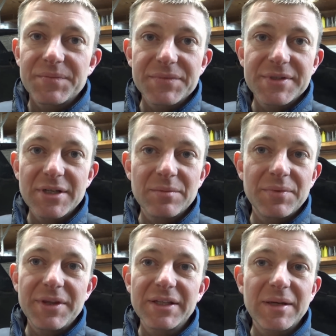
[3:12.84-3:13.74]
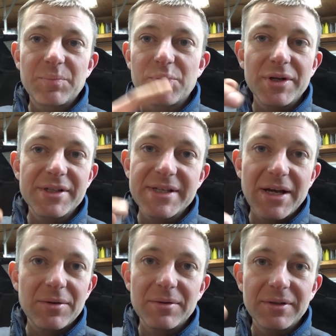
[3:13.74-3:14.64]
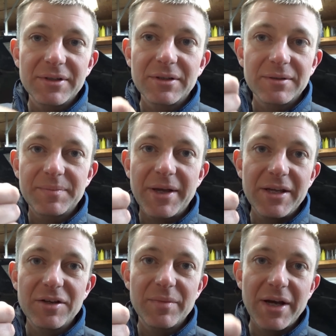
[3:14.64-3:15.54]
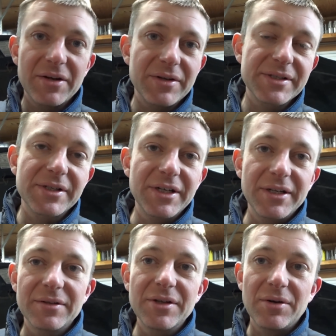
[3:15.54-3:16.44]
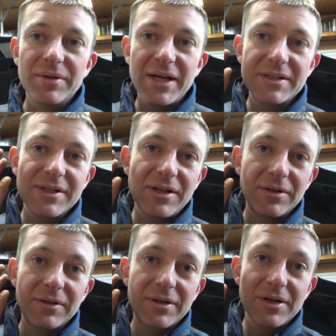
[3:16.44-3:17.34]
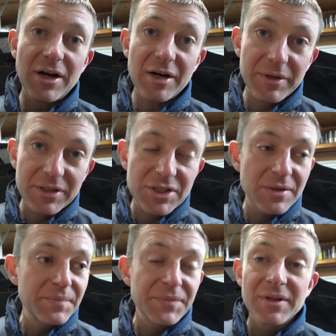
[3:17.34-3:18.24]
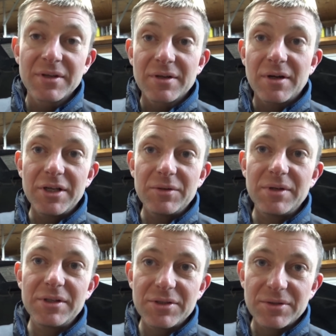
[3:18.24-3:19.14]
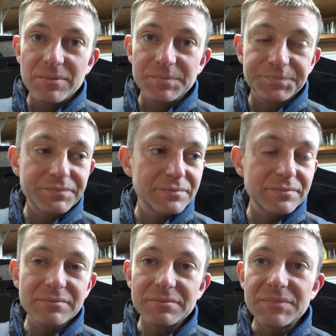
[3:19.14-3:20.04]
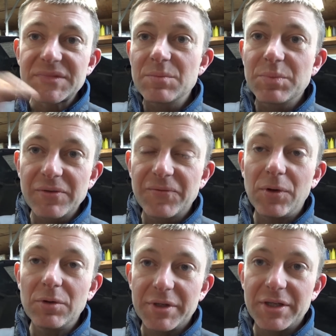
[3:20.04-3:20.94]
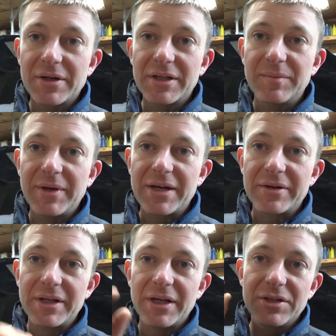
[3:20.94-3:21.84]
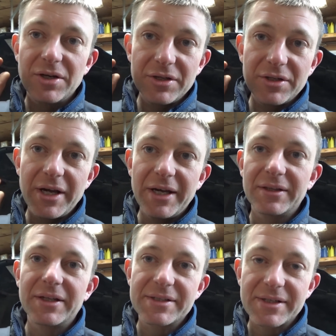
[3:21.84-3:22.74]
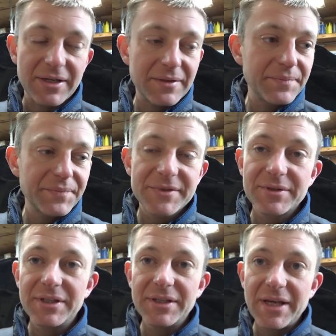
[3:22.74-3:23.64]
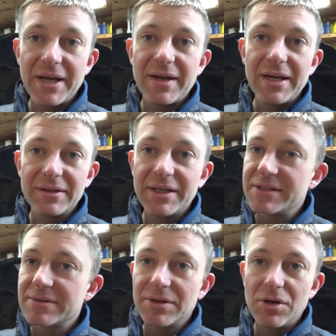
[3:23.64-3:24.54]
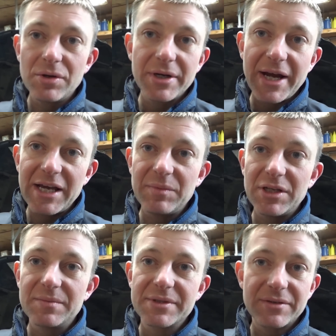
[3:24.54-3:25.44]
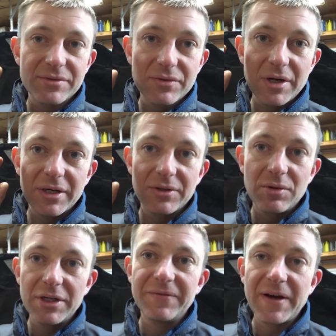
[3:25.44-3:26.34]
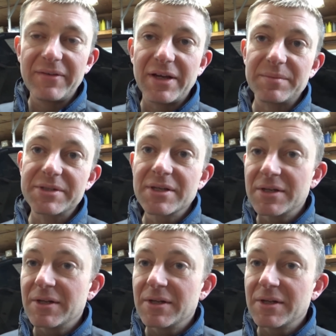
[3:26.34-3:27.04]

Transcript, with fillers: something that prints out a little, hey, your battery's good. No, that's all garbage. All you want to do, put a voltmeter on the battery and turn your headlights on. So I did that, headlights, low and high beams, it was drawing 25 amps.